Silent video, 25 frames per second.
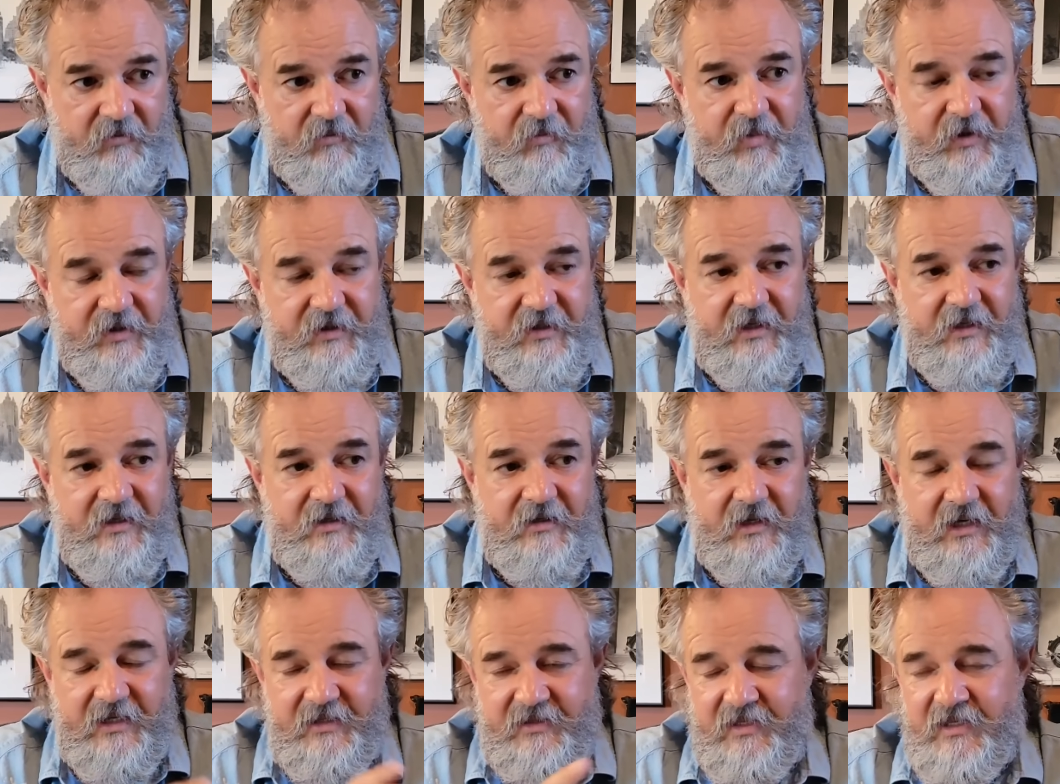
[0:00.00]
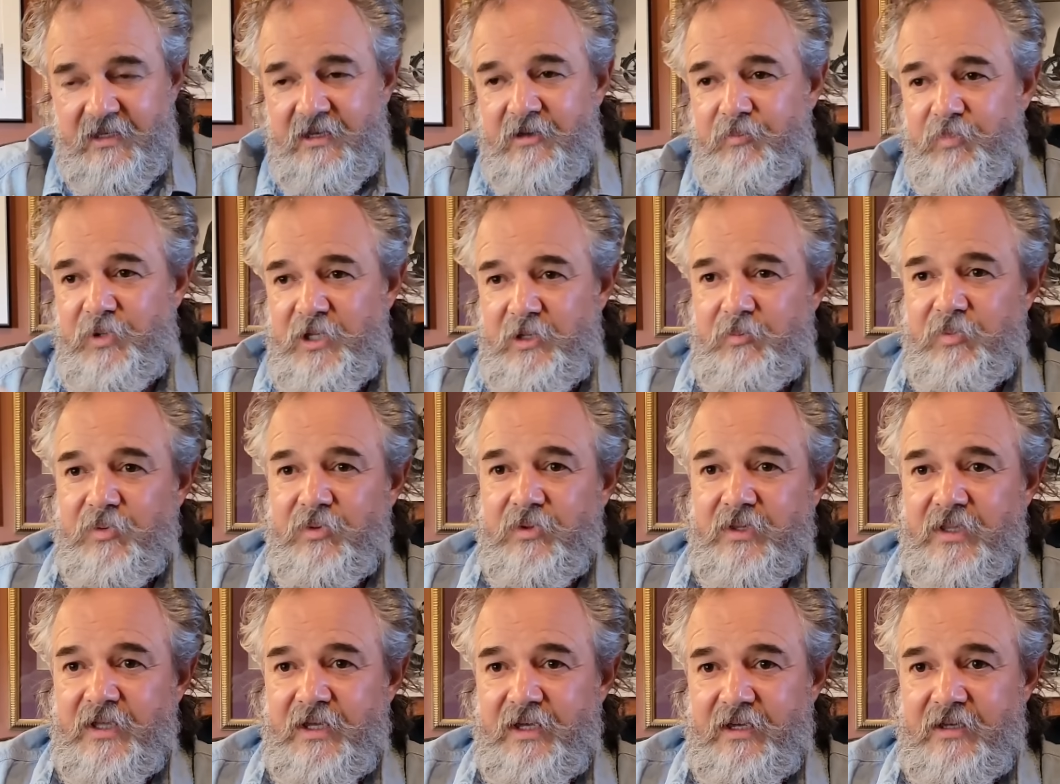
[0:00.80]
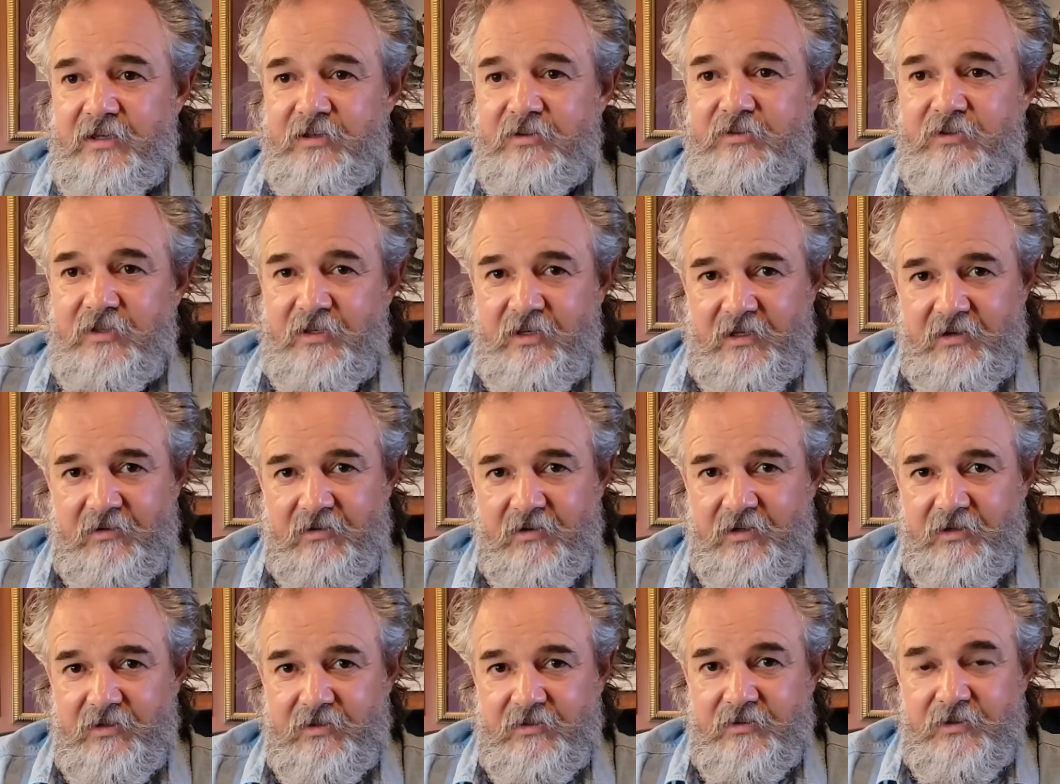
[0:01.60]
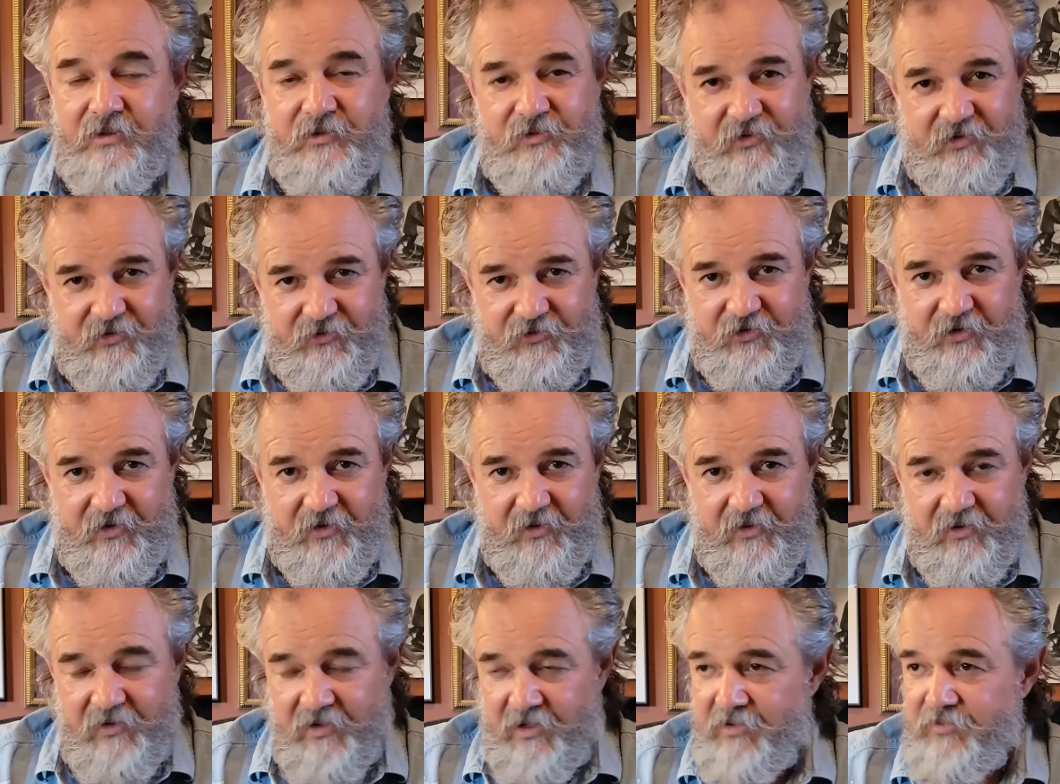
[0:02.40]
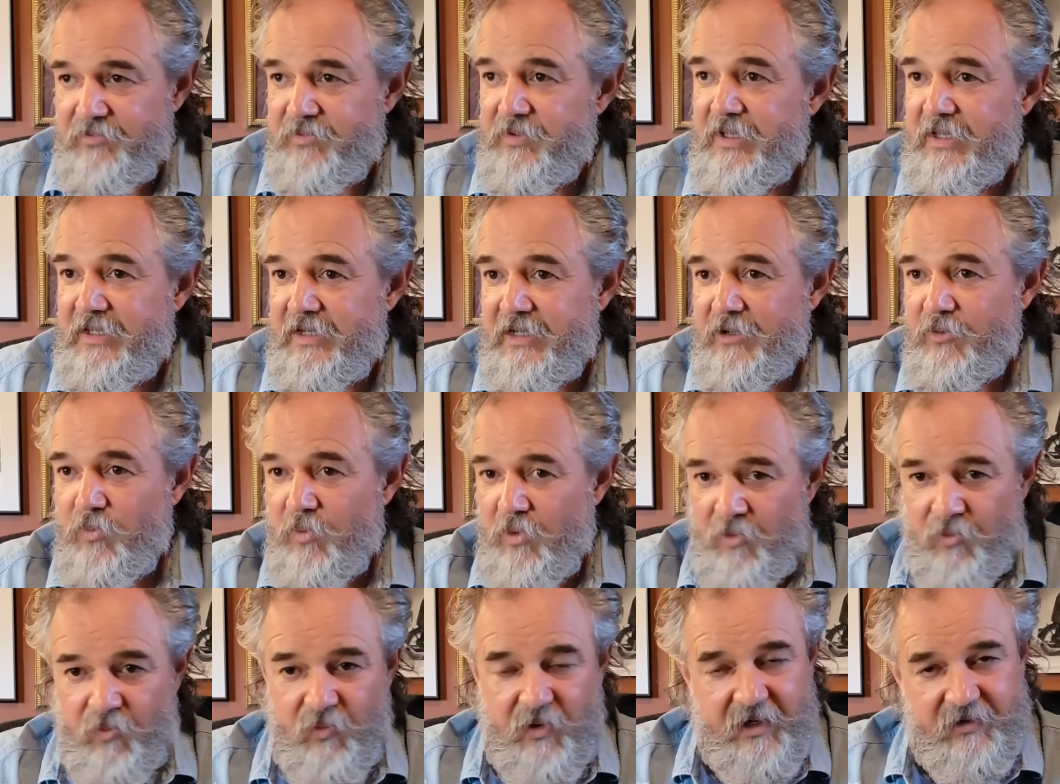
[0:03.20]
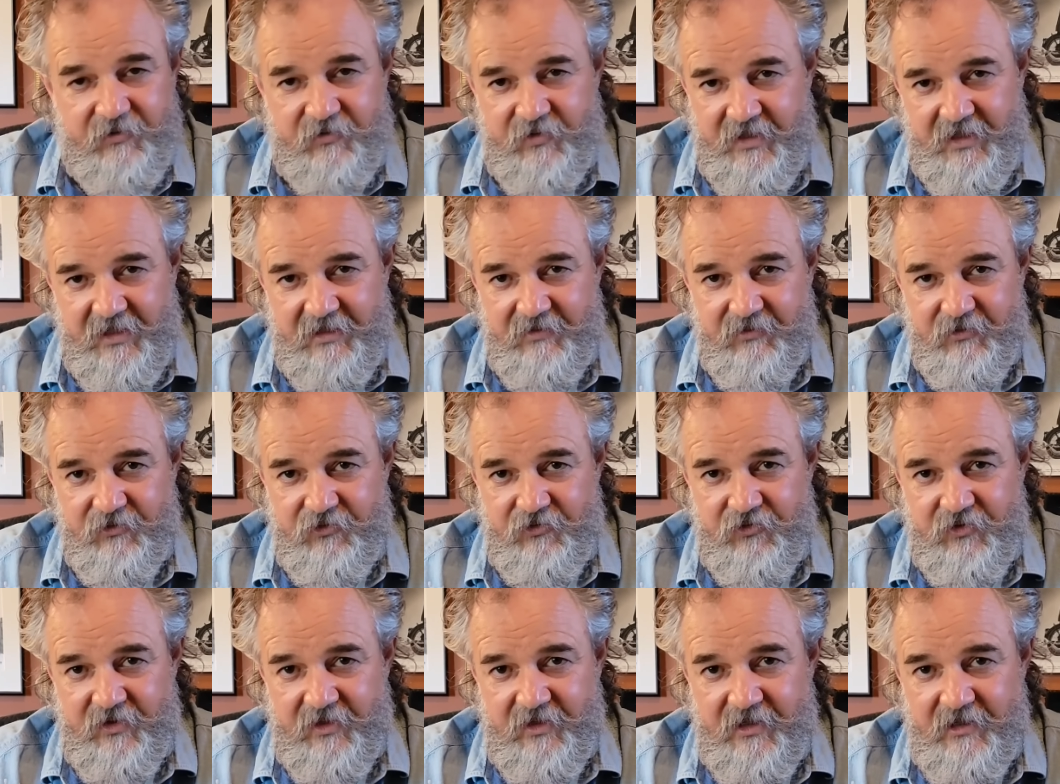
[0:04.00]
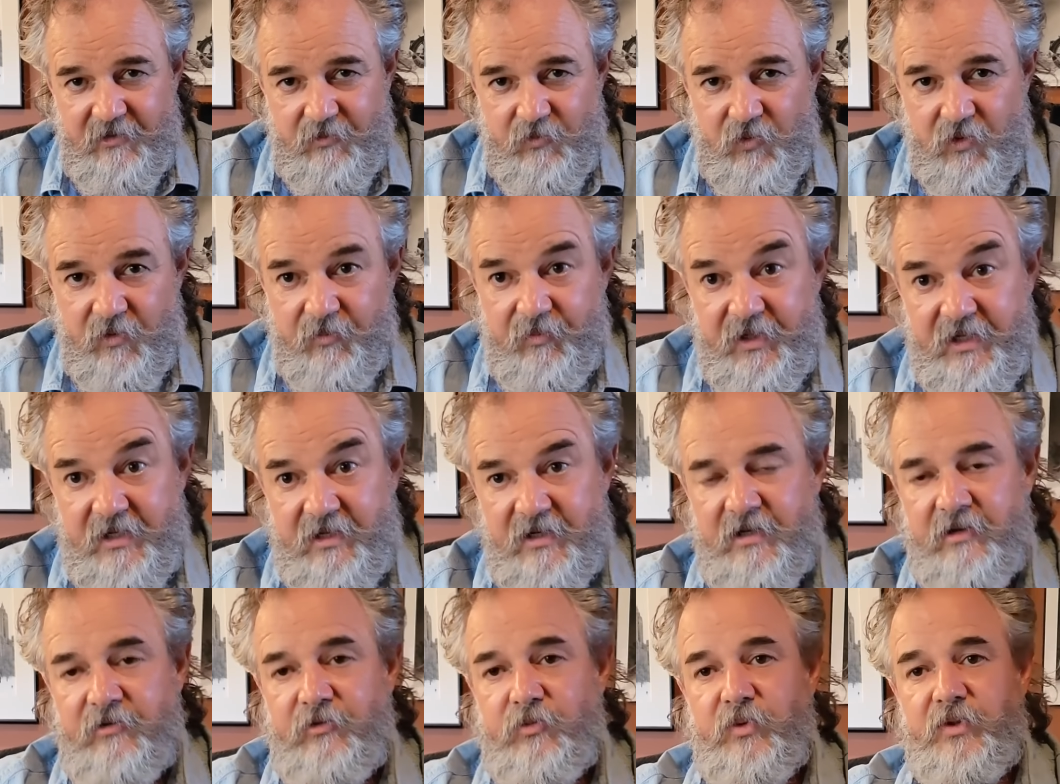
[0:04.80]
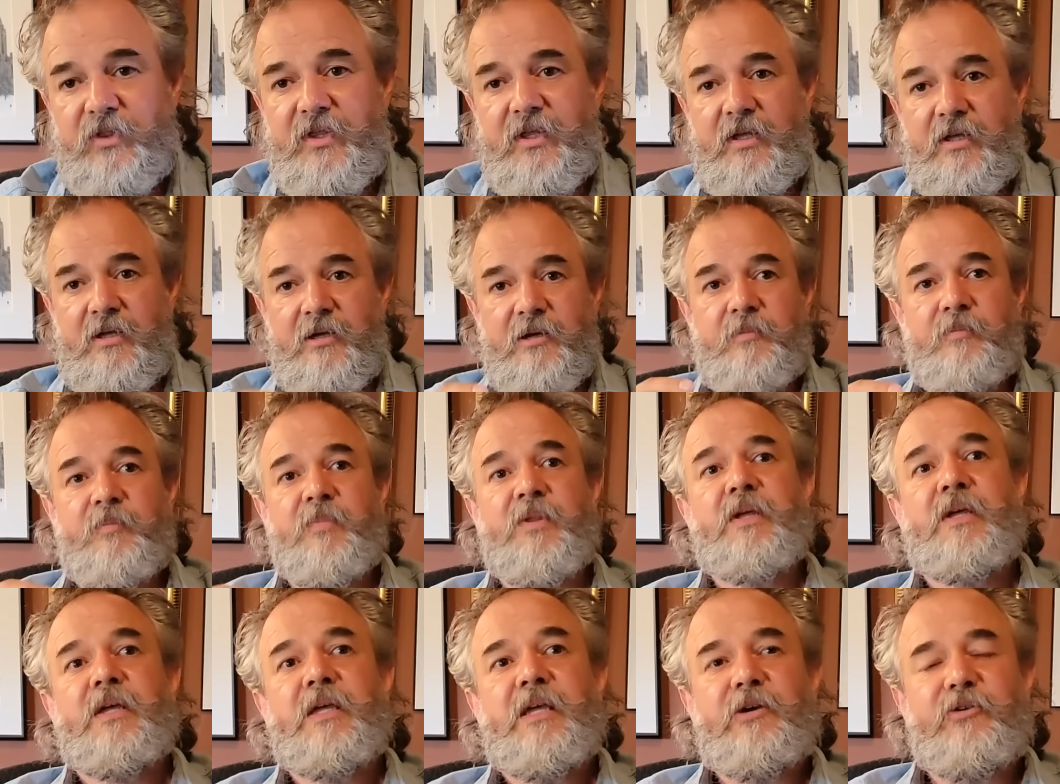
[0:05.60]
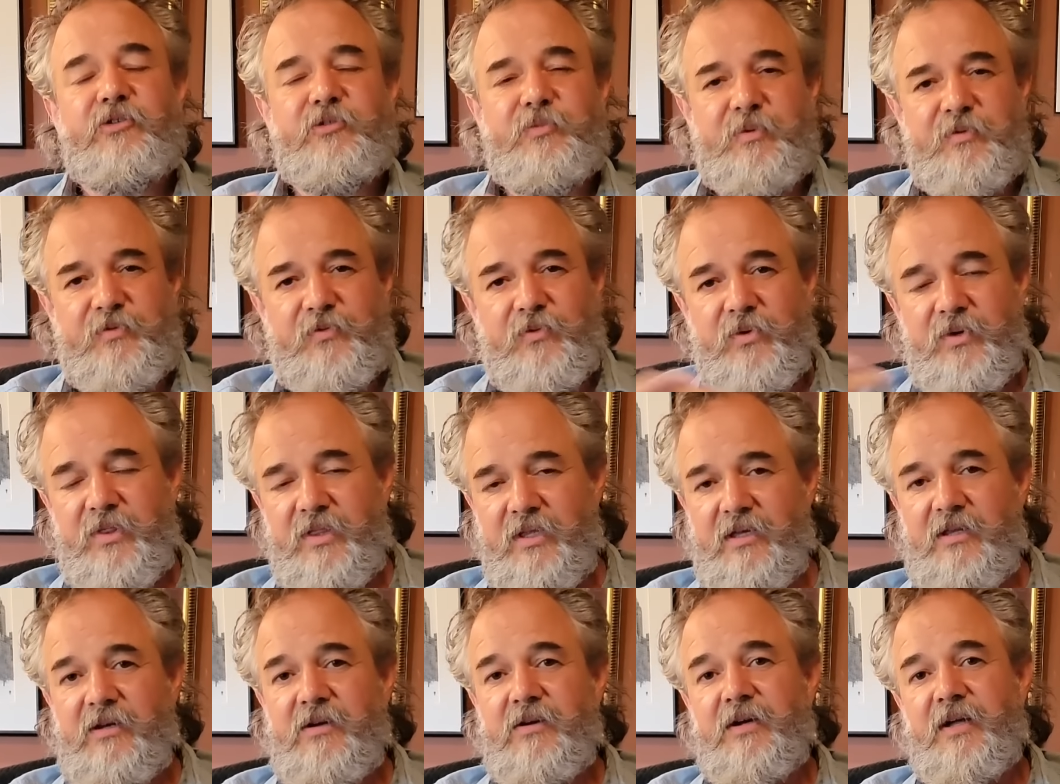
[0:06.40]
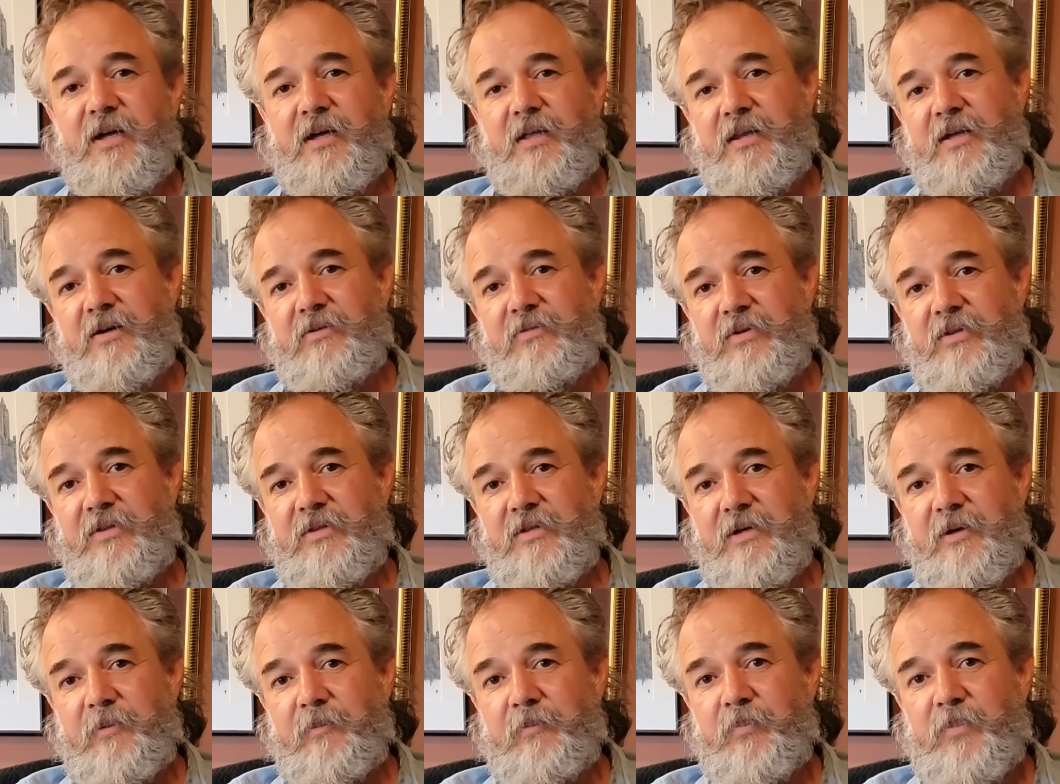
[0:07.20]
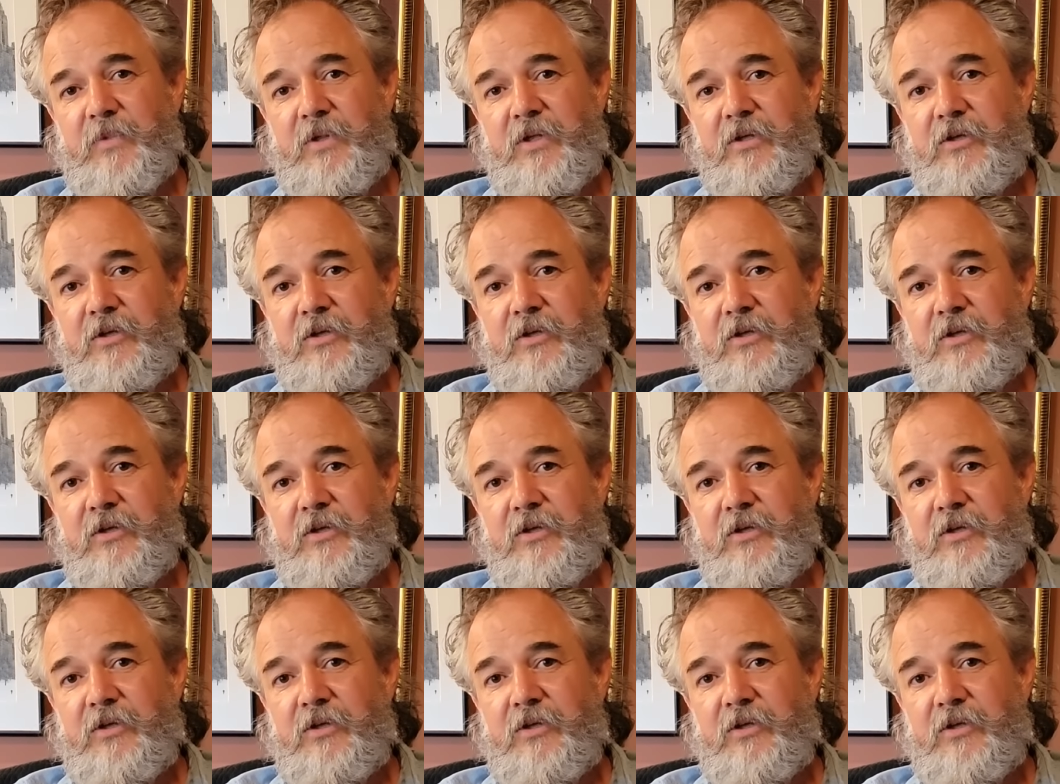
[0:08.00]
But then I think of people like De Niro, who's a jerk off, and I won't watch any of his shit anymore because with him, it was before the internet and everything.